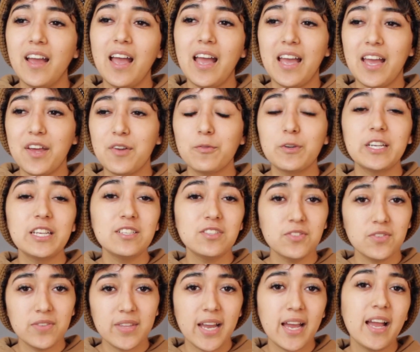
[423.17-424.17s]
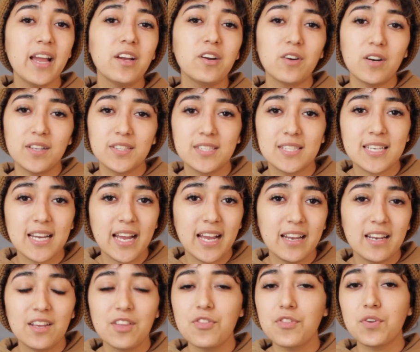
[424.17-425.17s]
And when I do that, I go
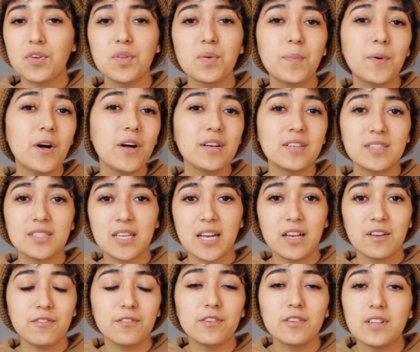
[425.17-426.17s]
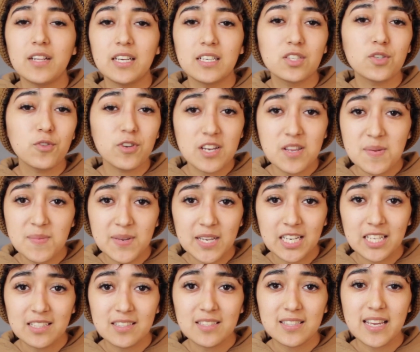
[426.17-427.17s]
outside and throw the ball outside for like 20
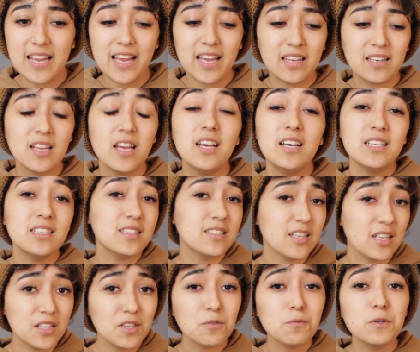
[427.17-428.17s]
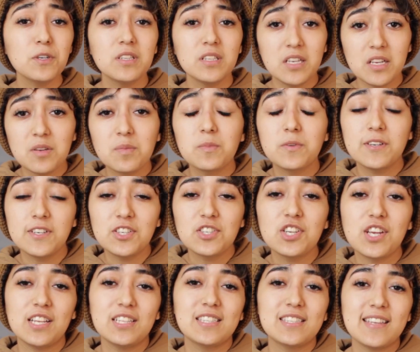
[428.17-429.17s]
minutes, and Stella really
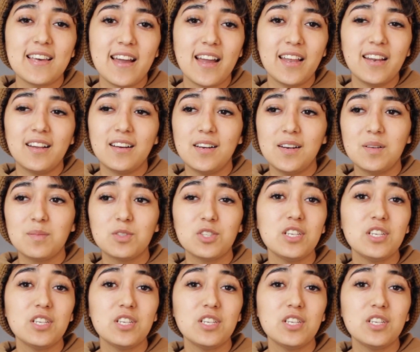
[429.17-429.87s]
appreciates that.